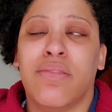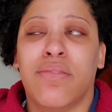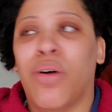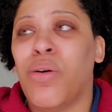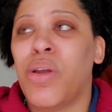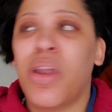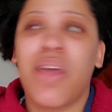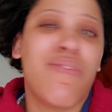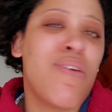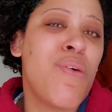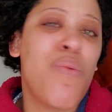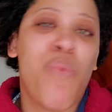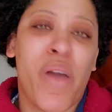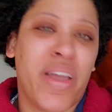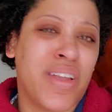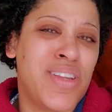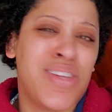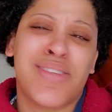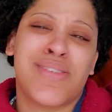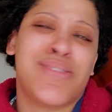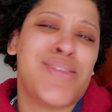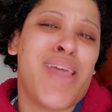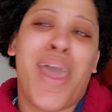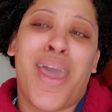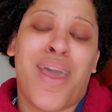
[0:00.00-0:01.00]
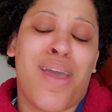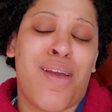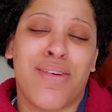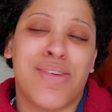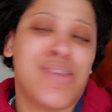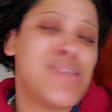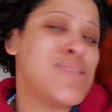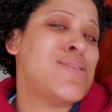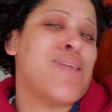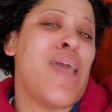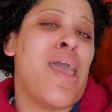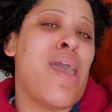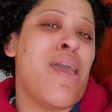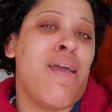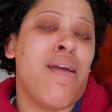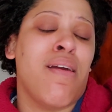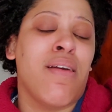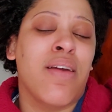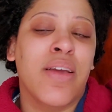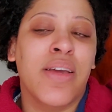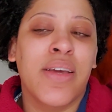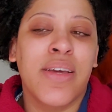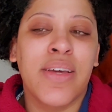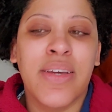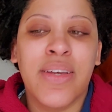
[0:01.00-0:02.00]
Don't even wait. Just take her. Just take her."
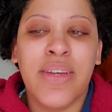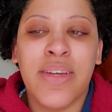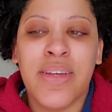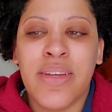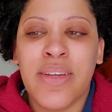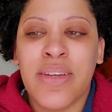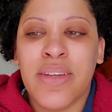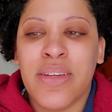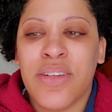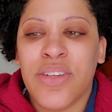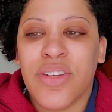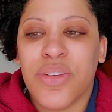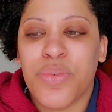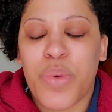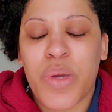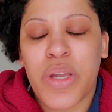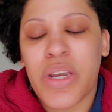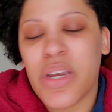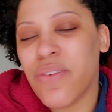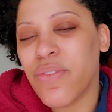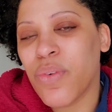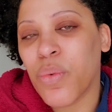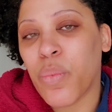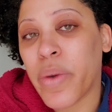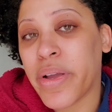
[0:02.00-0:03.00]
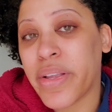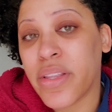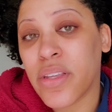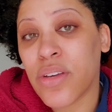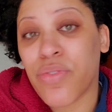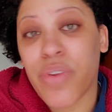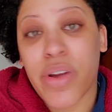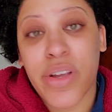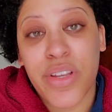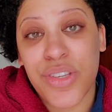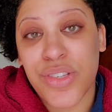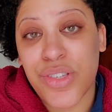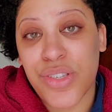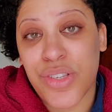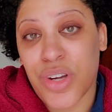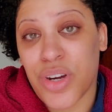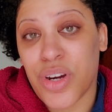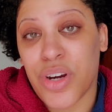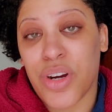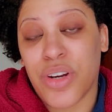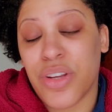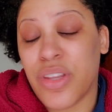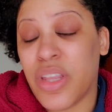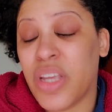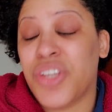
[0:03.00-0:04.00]
We didn't even wait to register
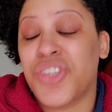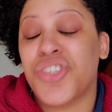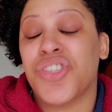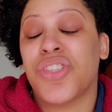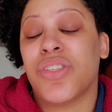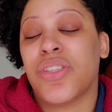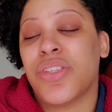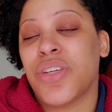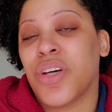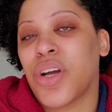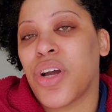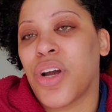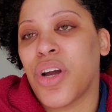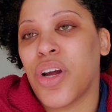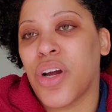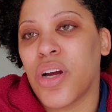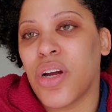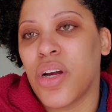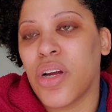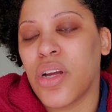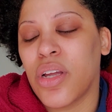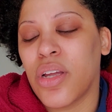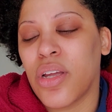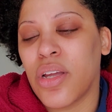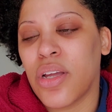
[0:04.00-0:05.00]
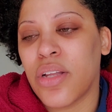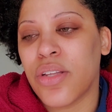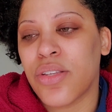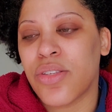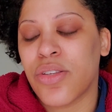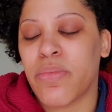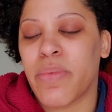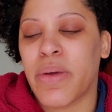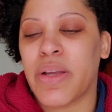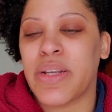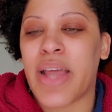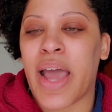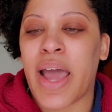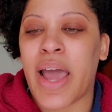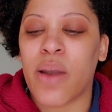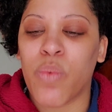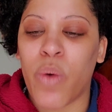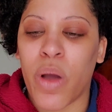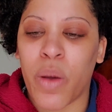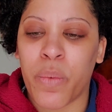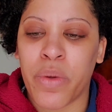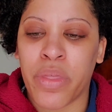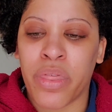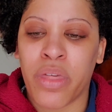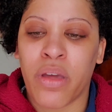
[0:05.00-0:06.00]
her. They just took her. And so my dad
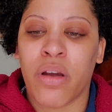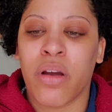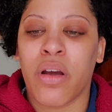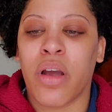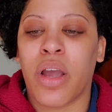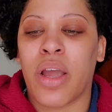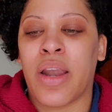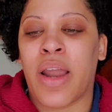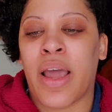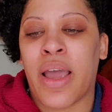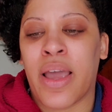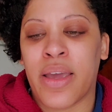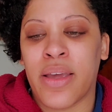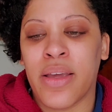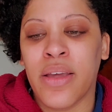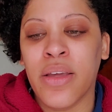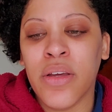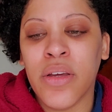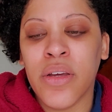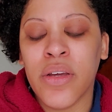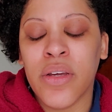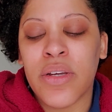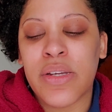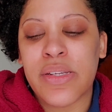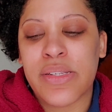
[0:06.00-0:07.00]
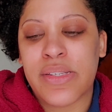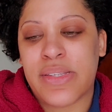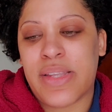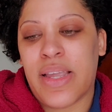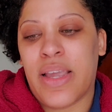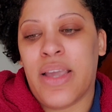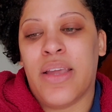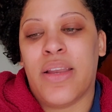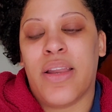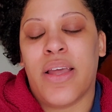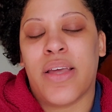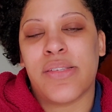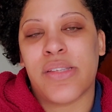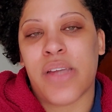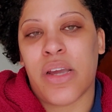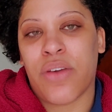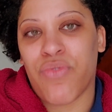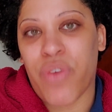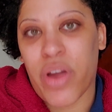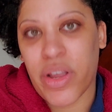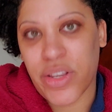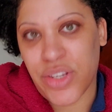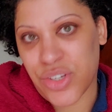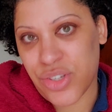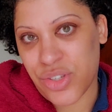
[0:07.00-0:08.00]
went with her, and I stayed as I
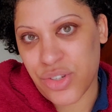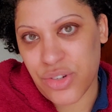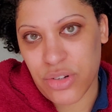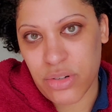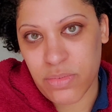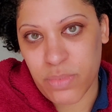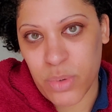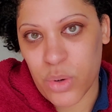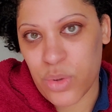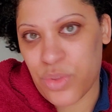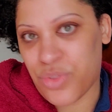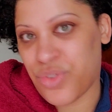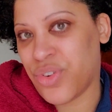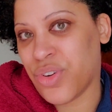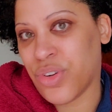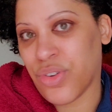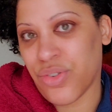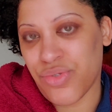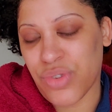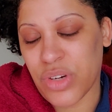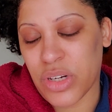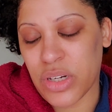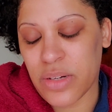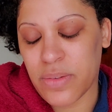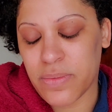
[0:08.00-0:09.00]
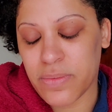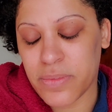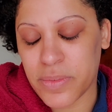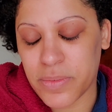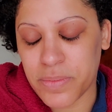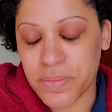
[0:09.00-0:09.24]
registered both children.